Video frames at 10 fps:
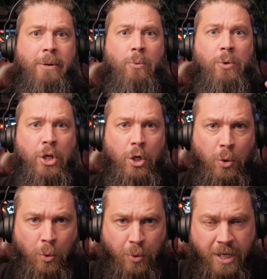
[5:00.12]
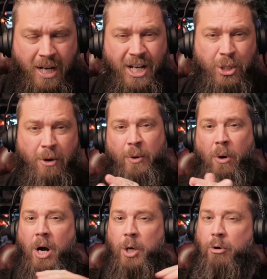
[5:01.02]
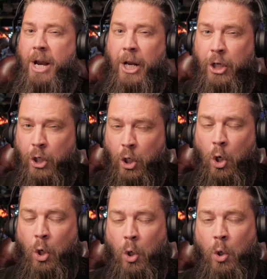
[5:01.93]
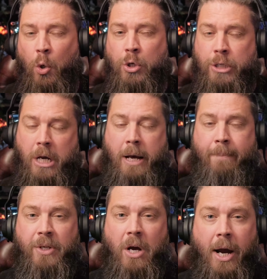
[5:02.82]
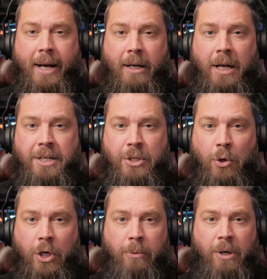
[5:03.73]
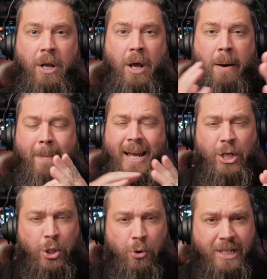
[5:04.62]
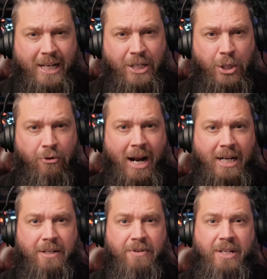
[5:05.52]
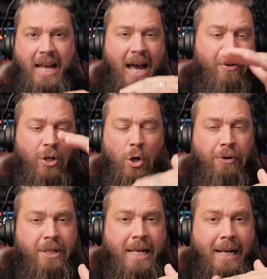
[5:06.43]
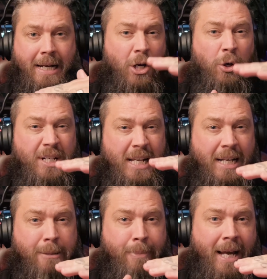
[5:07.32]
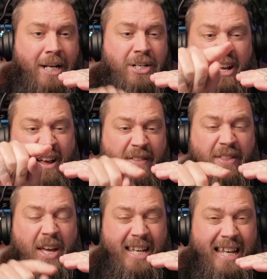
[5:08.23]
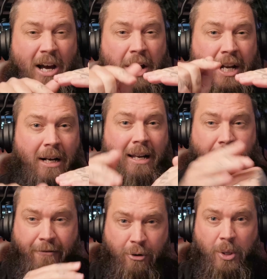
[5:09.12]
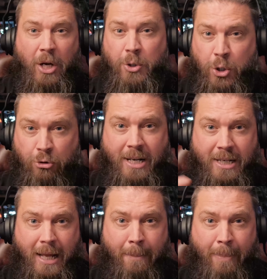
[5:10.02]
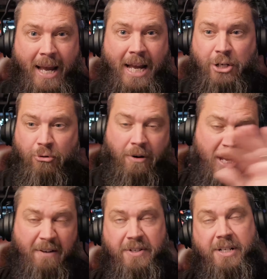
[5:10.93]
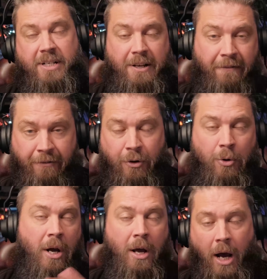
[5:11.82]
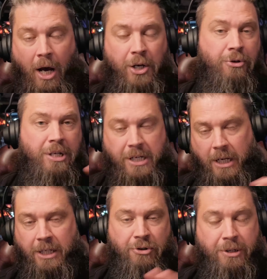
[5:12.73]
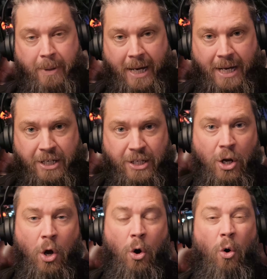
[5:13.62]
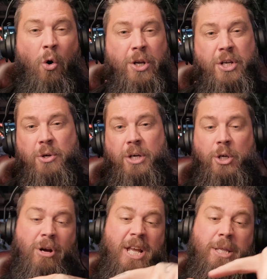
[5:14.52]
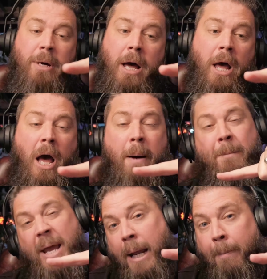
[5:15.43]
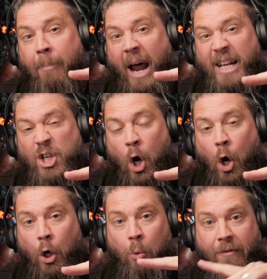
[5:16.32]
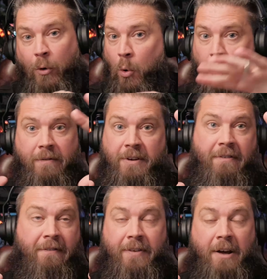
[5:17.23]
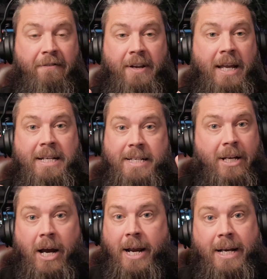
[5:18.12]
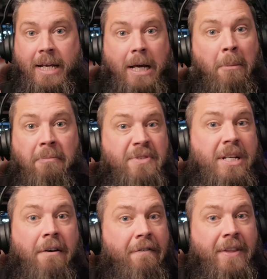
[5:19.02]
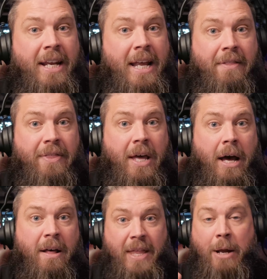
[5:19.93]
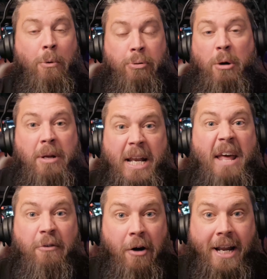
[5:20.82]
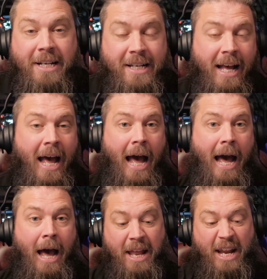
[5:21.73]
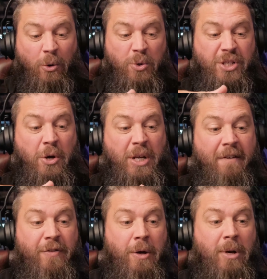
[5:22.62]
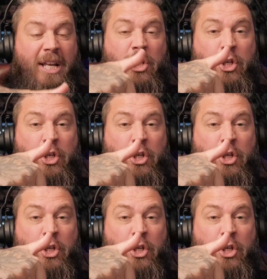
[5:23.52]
will use. So if you are creating a huge guidelines document, make sure it's interactive, so they have a contents page that they can kind of click through and go straight to that page, rather than having to sift through hundreds and hundreds of pages. Or you can create them a big brand doc with all of the fluffy designer gump stuff in it that they will probably never read, and then also give them like a